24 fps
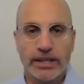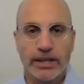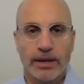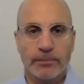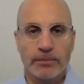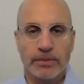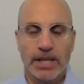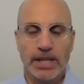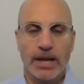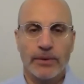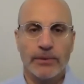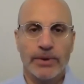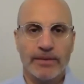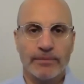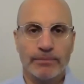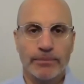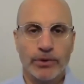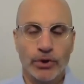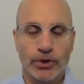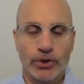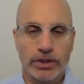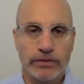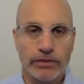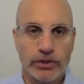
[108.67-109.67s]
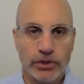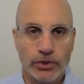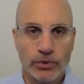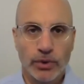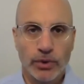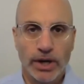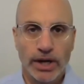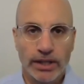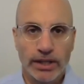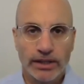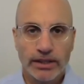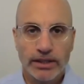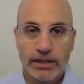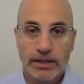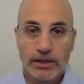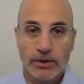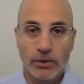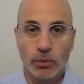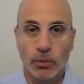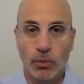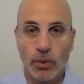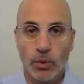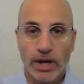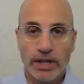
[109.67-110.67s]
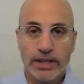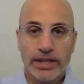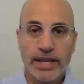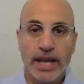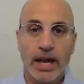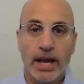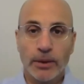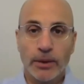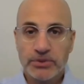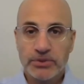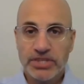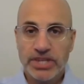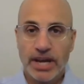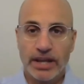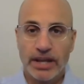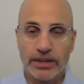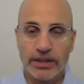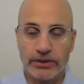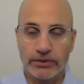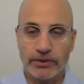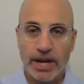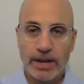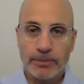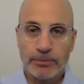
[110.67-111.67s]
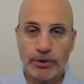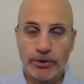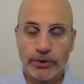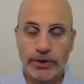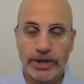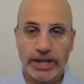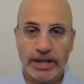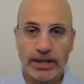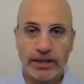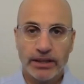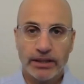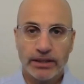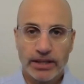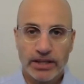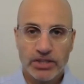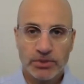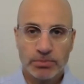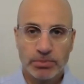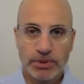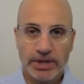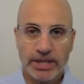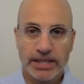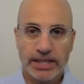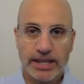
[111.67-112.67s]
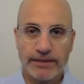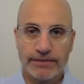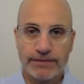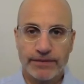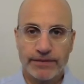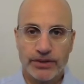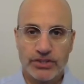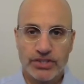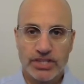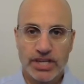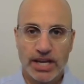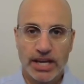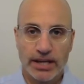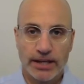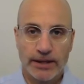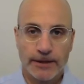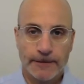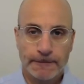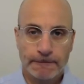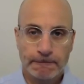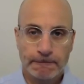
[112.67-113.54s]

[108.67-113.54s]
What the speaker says: I'm glad we have both of you on. One helps the other, right, Maria? Explain that for a sec.